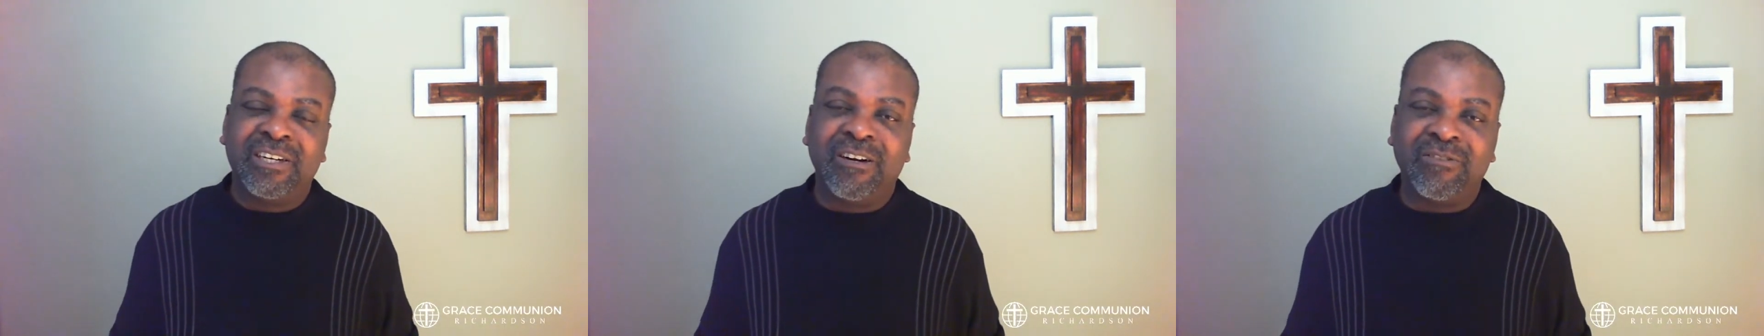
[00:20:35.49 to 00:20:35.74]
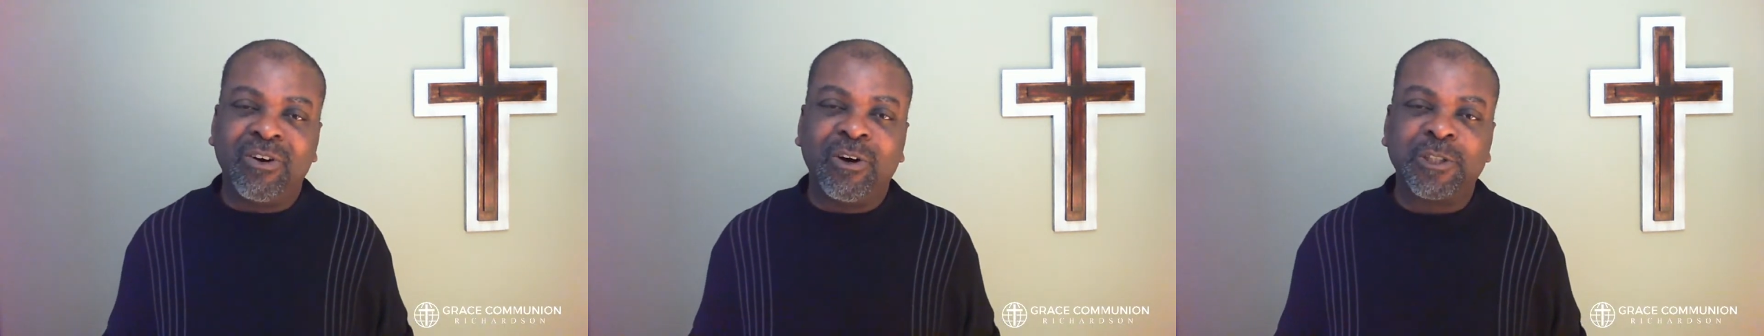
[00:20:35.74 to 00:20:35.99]

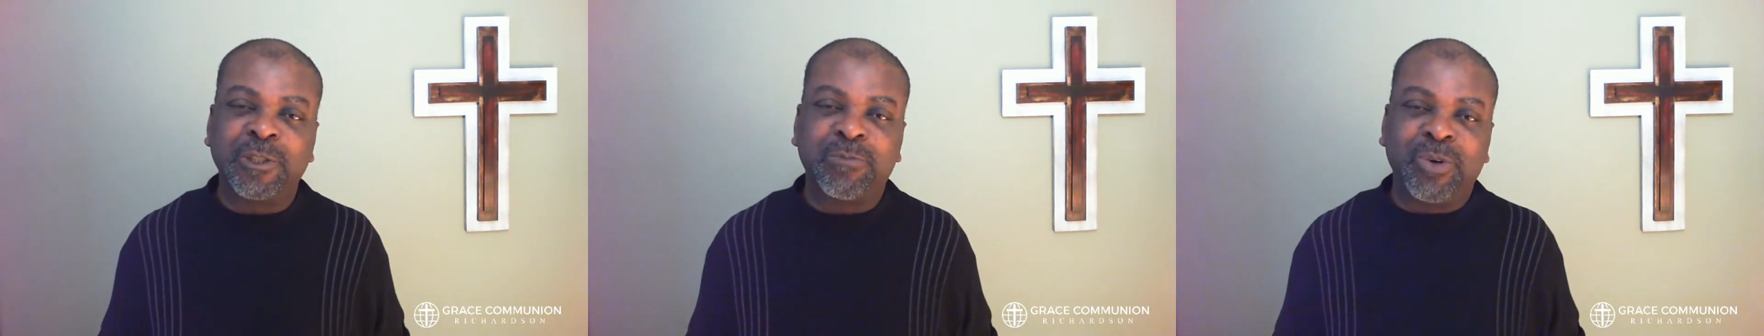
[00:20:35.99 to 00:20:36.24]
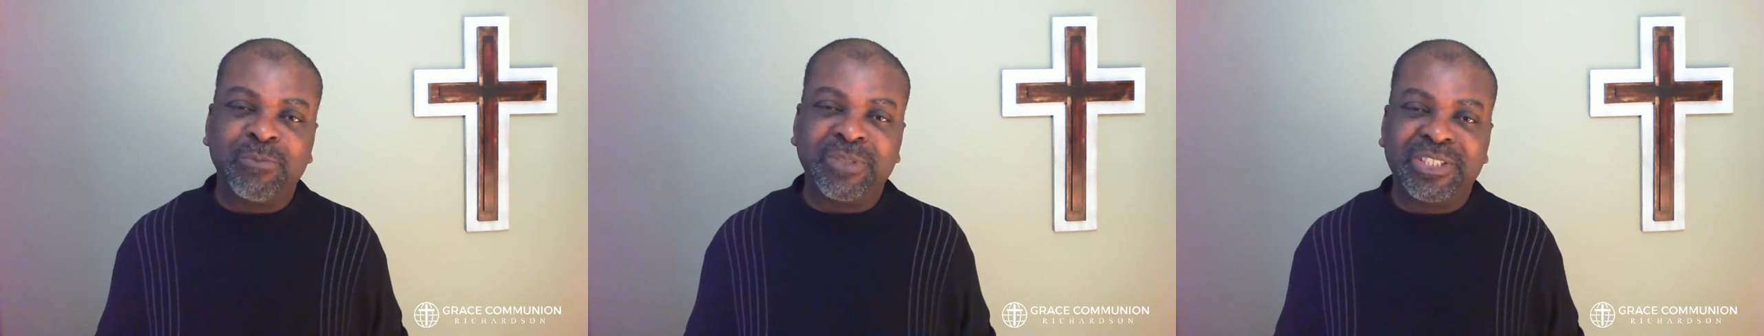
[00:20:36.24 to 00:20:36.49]
of God's
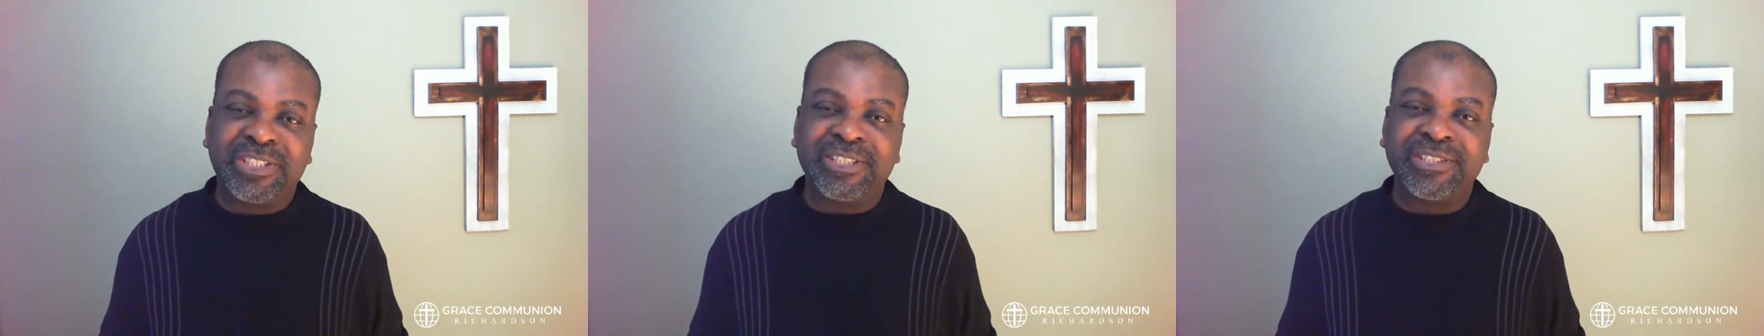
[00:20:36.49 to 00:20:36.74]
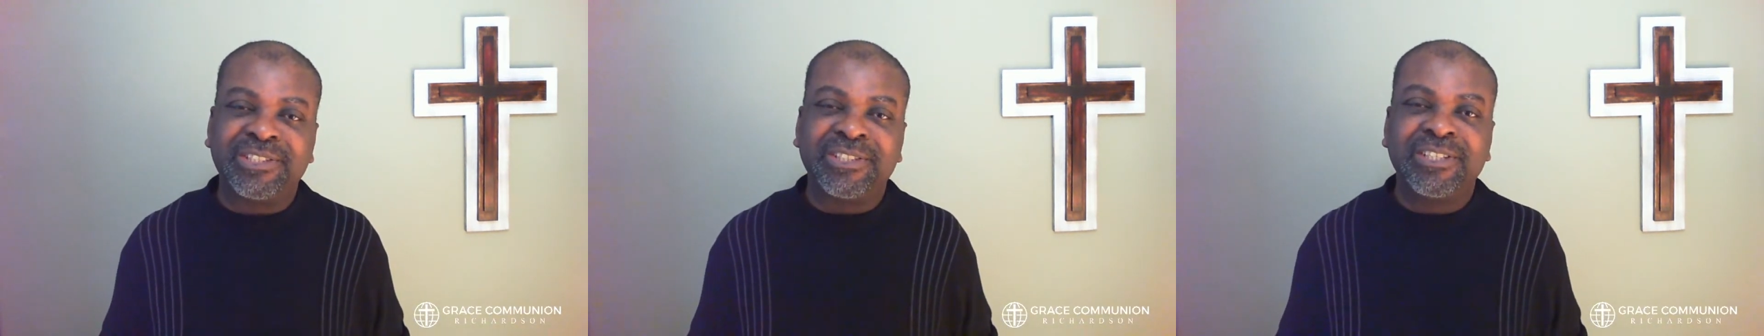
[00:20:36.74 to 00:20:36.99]

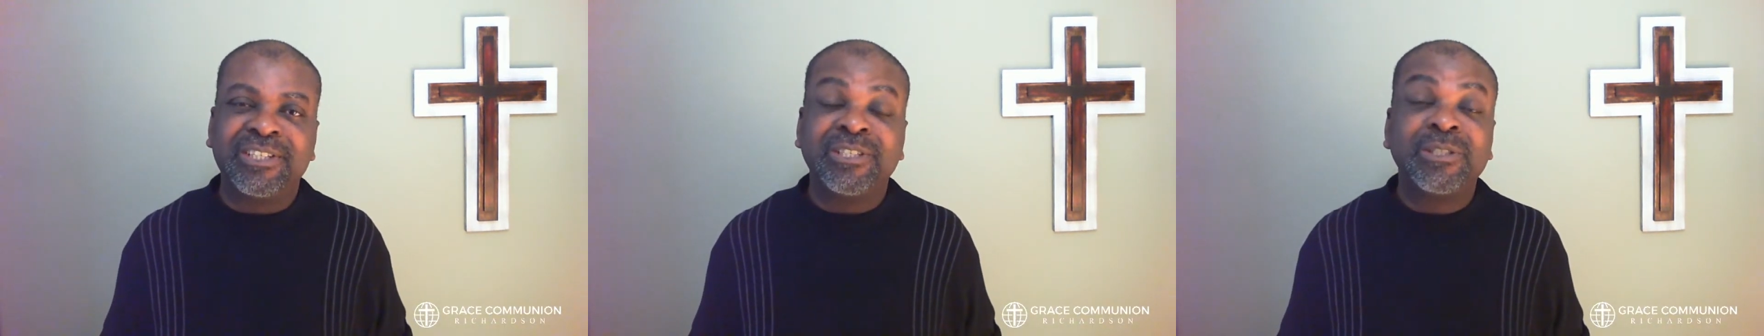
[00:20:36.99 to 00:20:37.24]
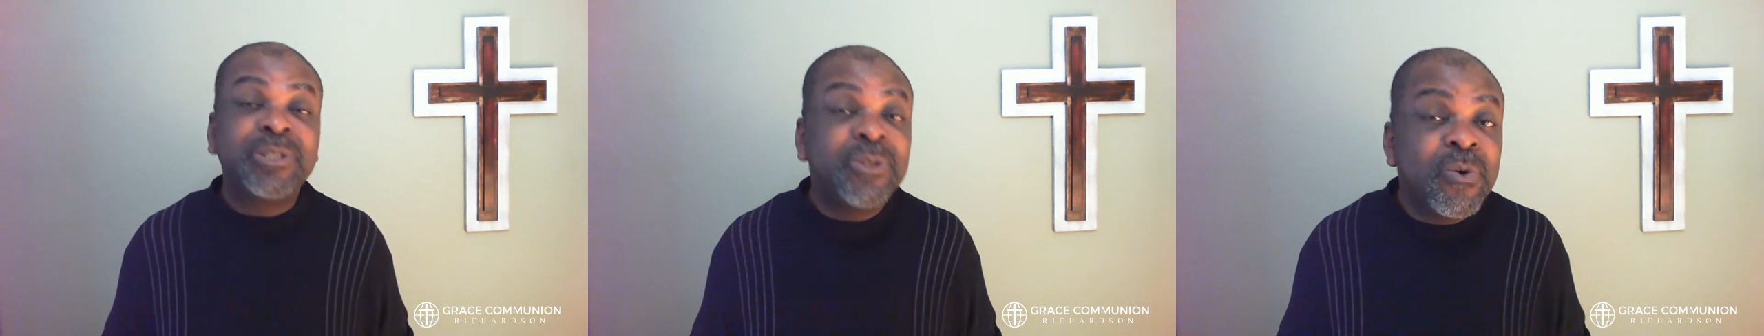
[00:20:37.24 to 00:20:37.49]
promises
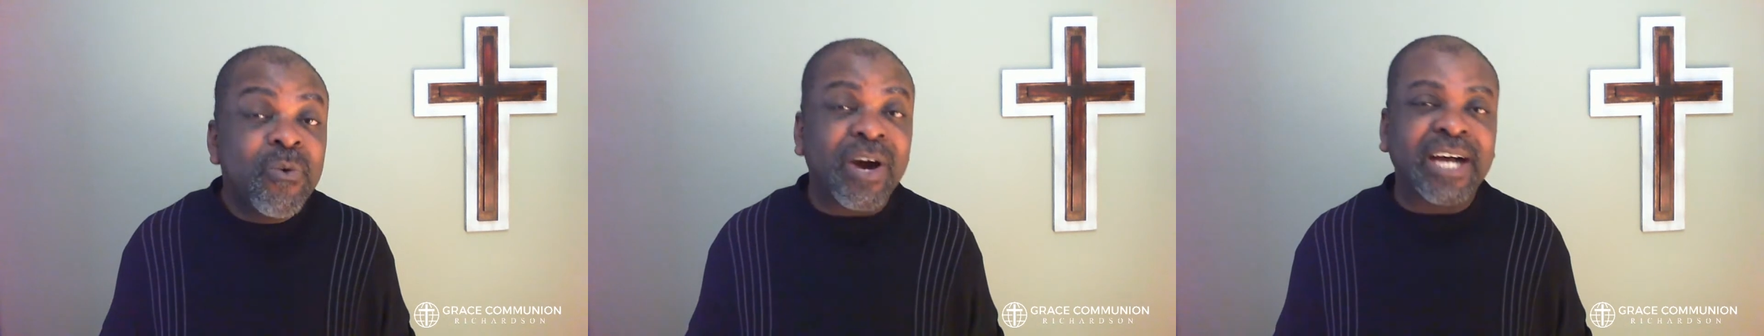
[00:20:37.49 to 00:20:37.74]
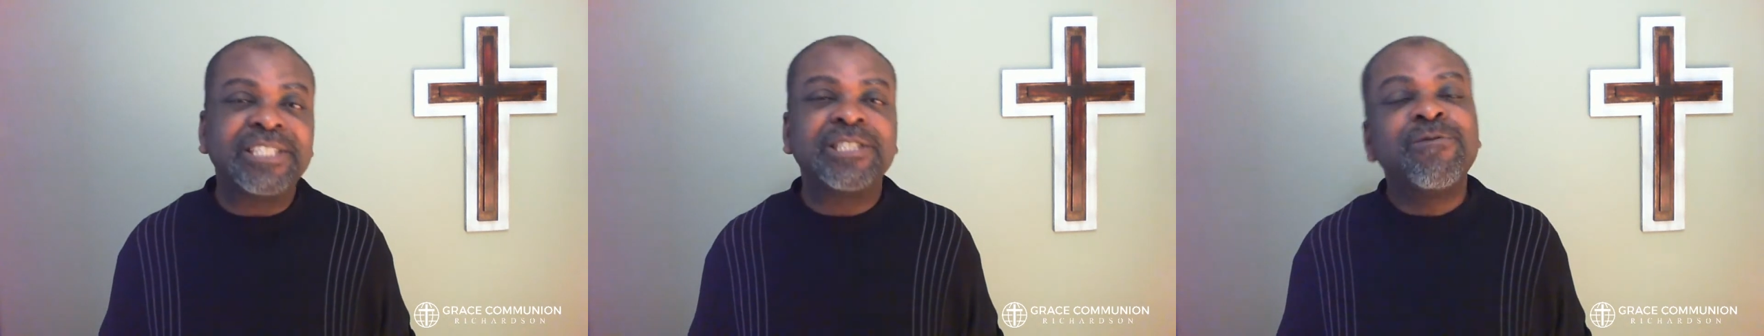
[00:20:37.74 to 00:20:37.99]
to
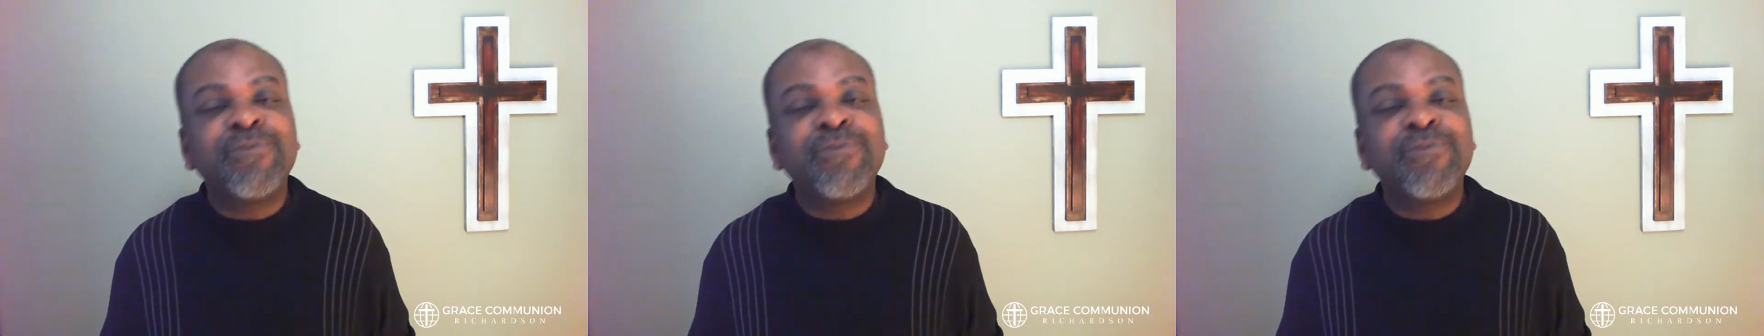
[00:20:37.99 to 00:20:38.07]
us,